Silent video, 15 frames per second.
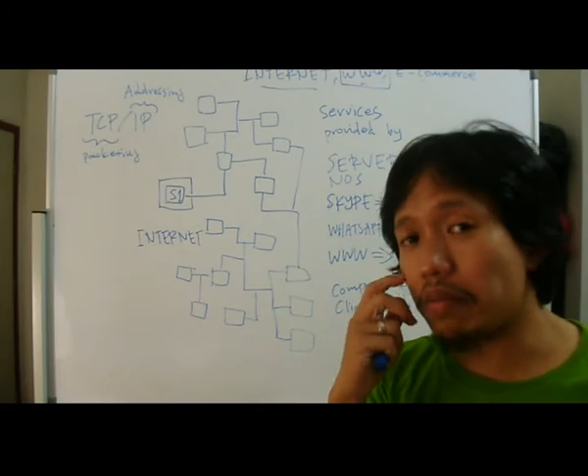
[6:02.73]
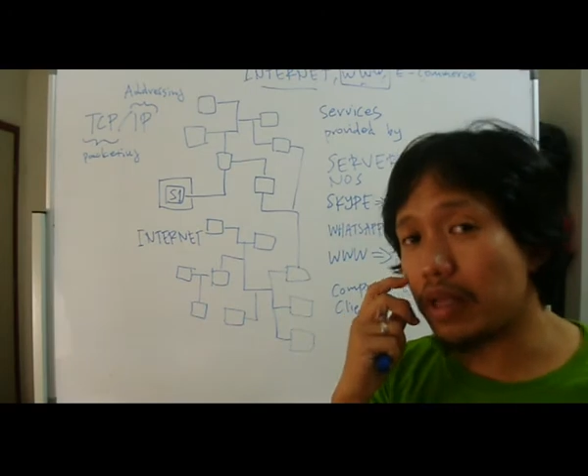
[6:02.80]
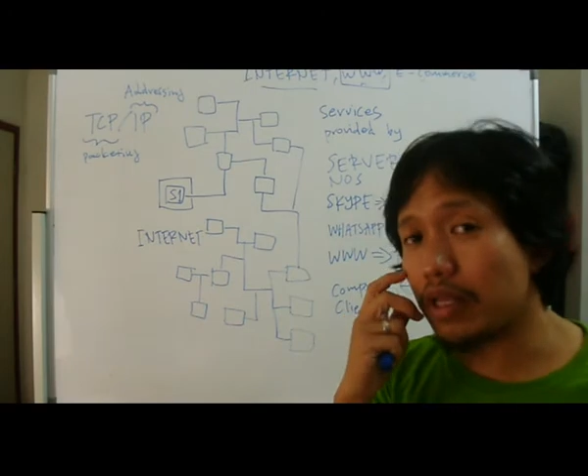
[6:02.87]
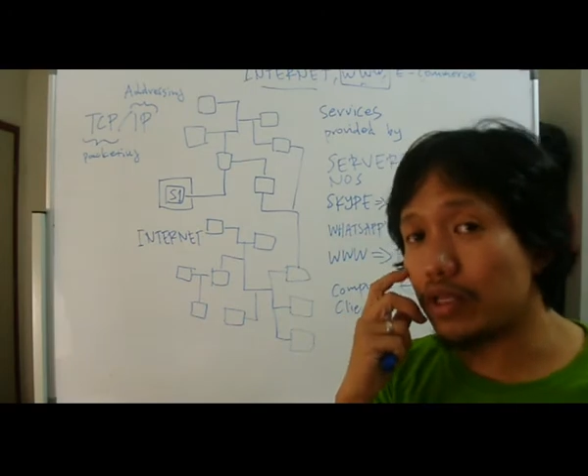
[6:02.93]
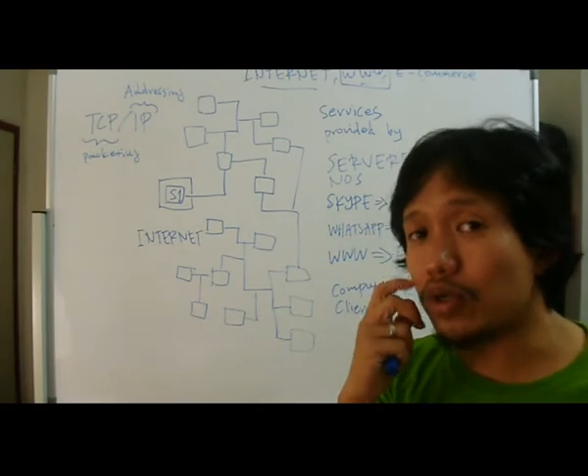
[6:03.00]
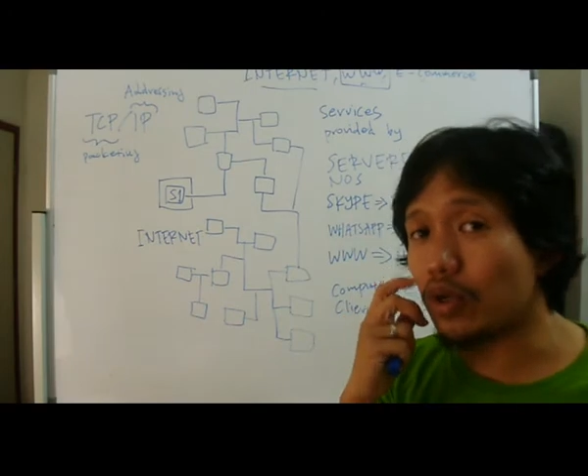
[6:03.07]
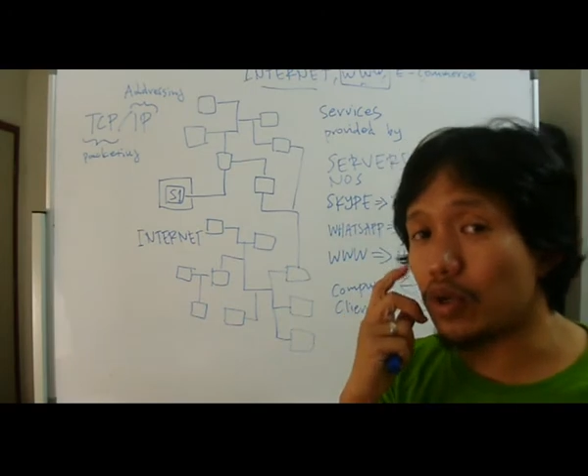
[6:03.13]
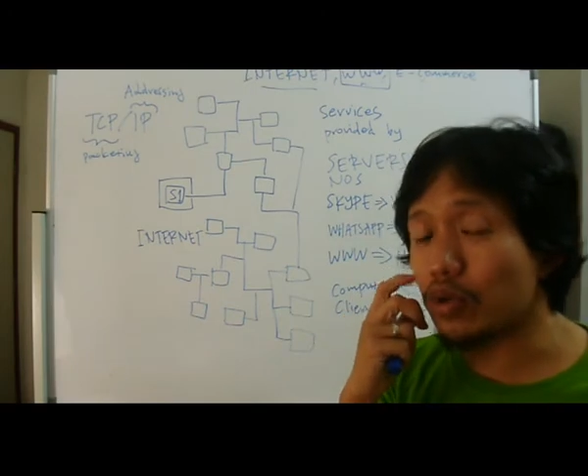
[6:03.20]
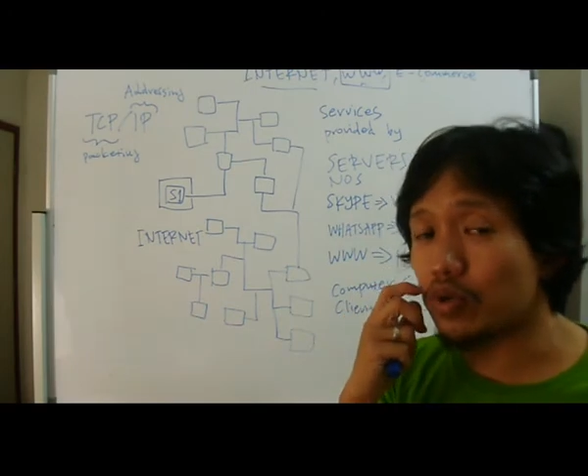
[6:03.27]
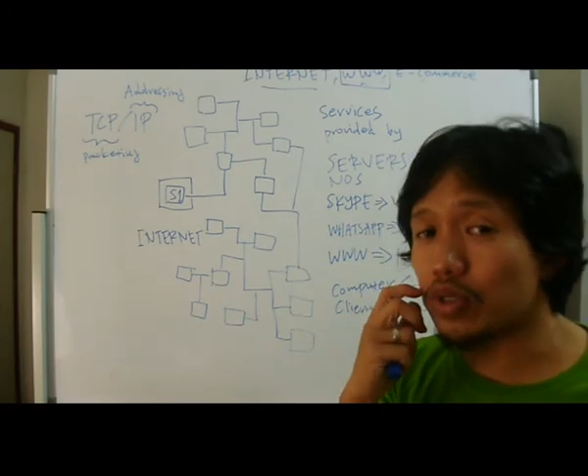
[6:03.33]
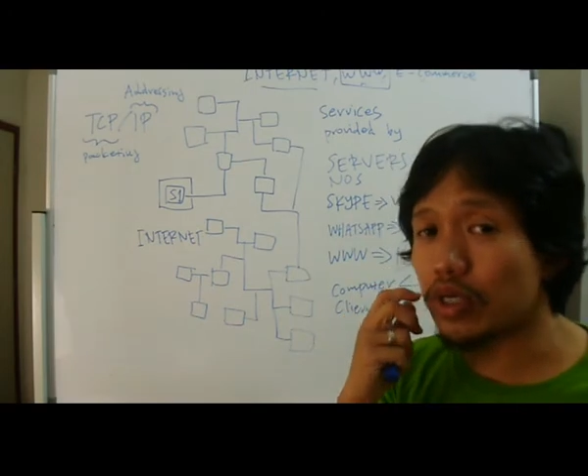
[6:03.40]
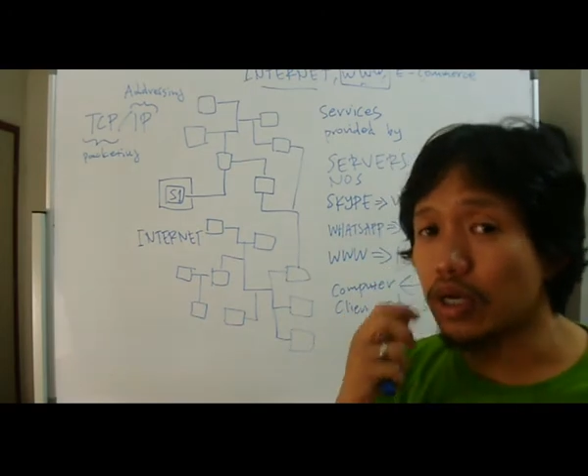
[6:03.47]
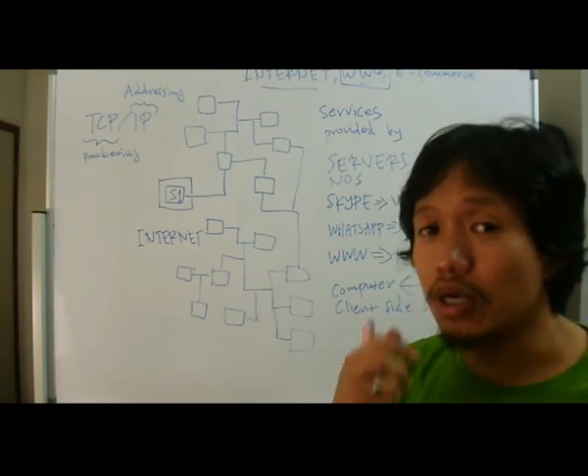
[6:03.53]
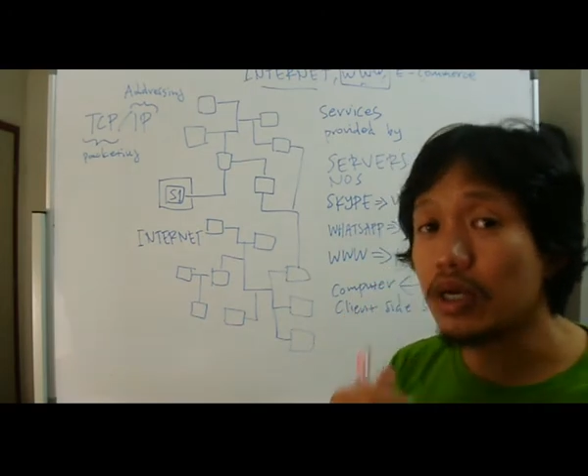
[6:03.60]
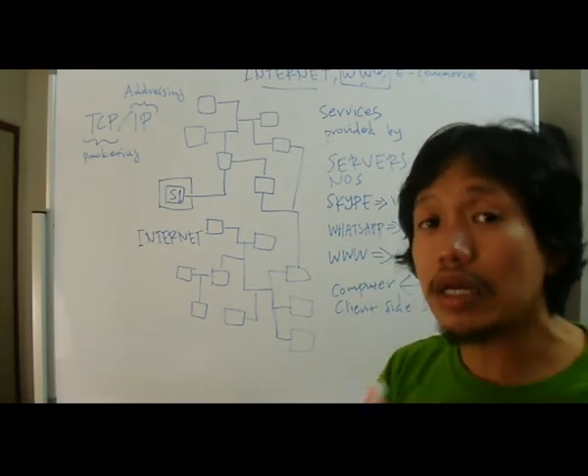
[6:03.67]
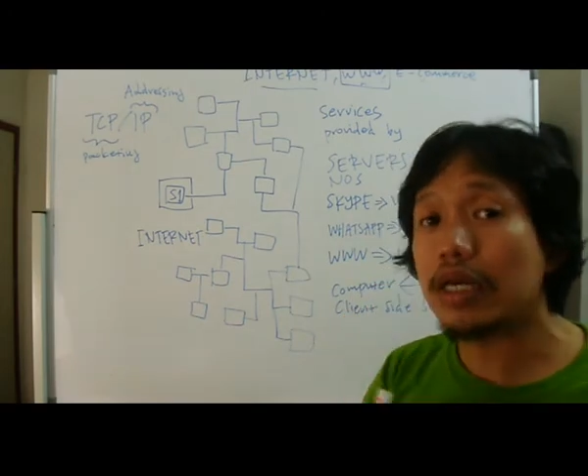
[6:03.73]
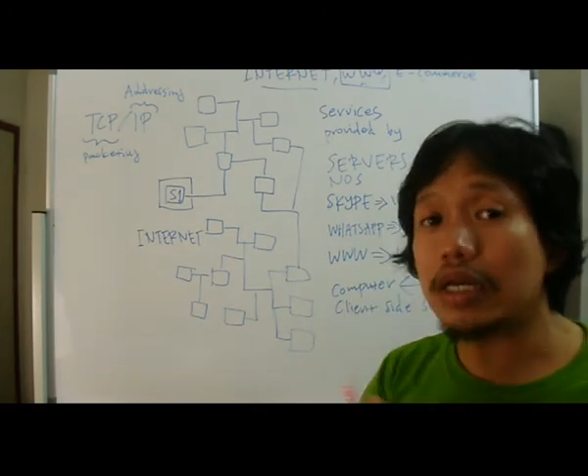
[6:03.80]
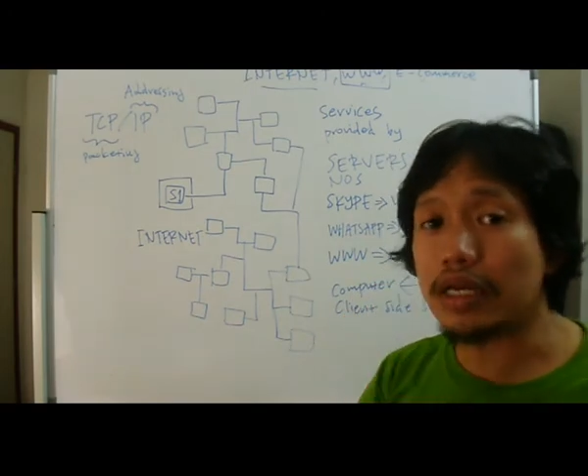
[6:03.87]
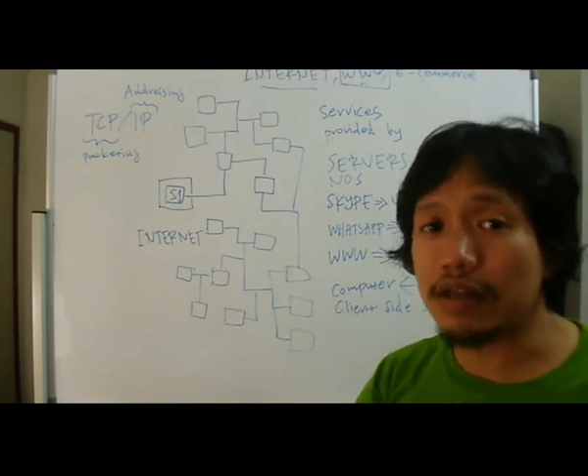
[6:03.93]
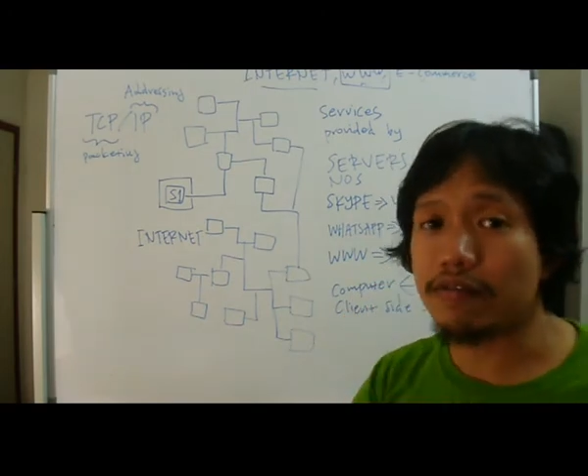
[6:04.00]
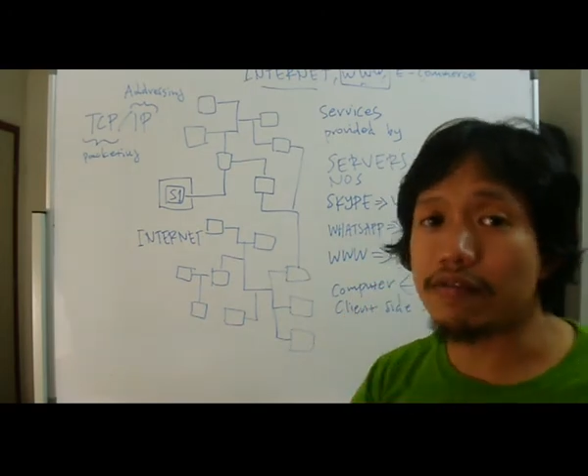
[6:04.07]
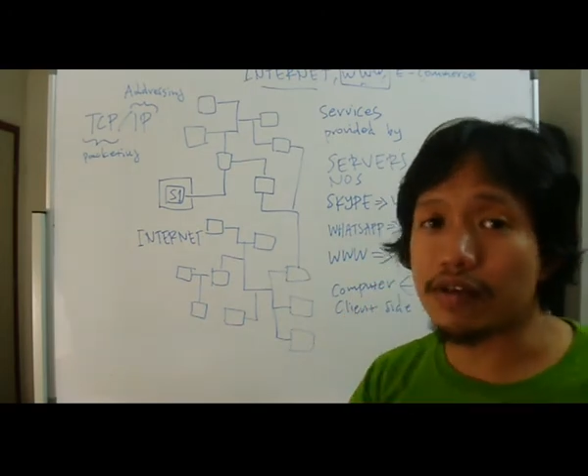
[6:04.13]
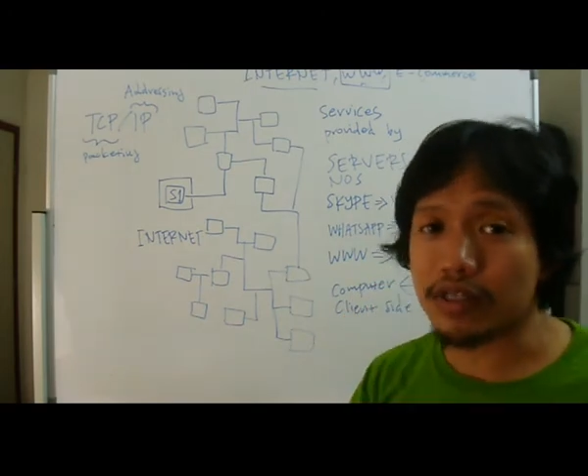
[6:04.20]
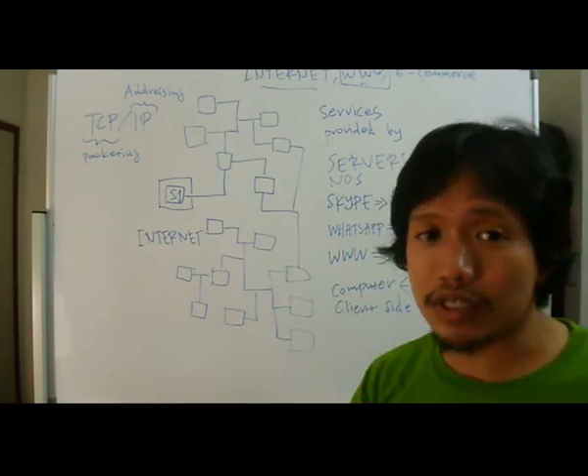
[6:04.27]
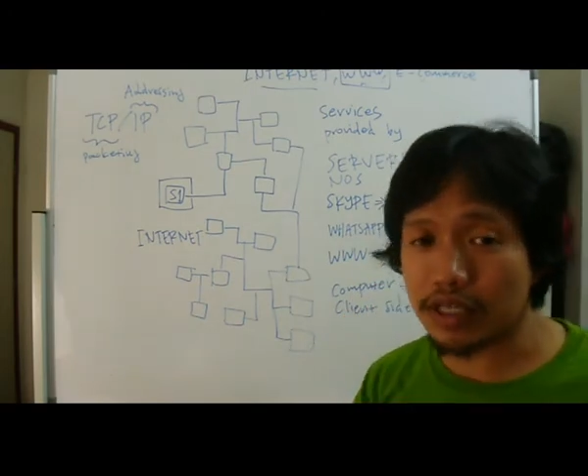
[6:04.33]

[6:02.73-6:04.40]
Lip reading: means you're using a different